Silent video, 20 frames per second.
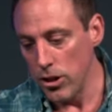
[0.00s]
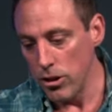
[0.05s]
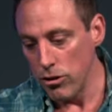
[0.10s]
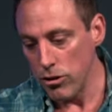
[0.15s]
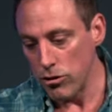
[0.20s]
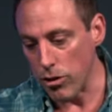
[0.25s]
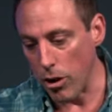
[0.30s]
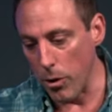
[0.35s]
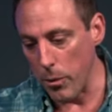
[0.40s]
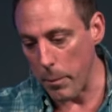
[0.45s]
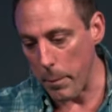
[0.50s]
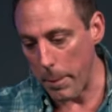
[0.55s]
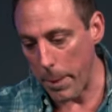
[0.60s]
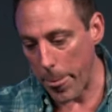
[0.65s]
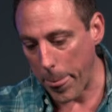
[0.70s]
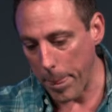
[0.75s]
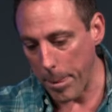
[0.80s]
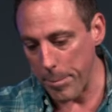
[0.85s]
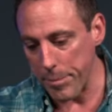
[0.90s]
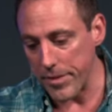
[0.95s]

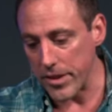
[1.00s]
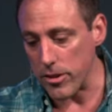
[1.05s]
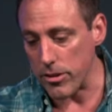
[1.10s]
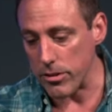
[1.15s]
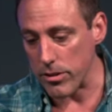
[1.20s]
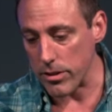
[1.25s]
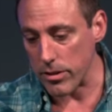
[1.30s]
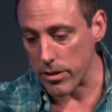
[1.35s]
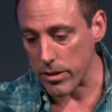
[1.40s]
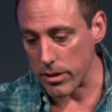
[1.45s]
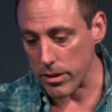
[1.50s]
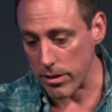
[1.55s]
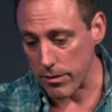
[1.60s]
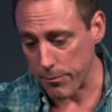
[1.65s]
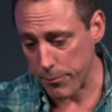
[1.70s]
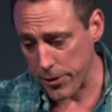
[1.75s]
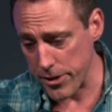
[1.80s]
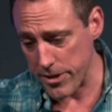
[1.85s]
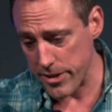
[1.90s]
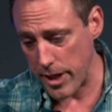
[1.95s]
So,
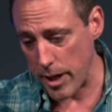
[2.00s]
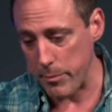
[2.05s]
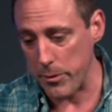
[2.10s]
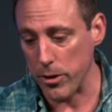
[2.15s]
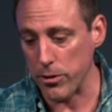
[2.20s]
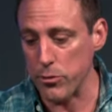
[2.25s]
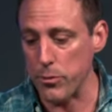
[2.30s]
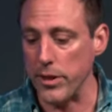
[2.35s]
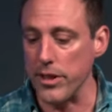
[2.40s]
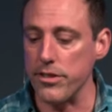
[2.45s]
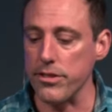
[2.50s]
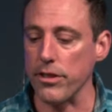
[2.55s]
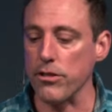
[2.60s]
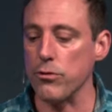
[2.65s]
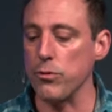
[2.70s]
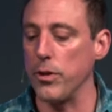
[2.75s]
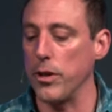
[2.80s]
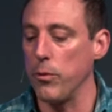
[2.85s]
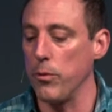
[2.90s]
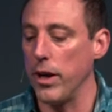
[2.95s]
1 Samuel
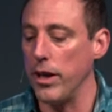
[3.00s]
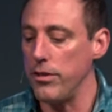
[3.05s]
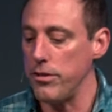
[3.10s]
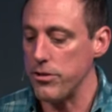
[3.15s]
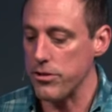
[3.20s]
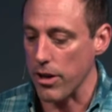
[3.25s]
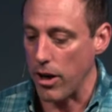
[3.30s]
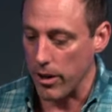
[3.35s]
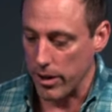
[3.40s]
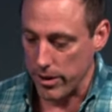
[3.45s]
26:21, Saul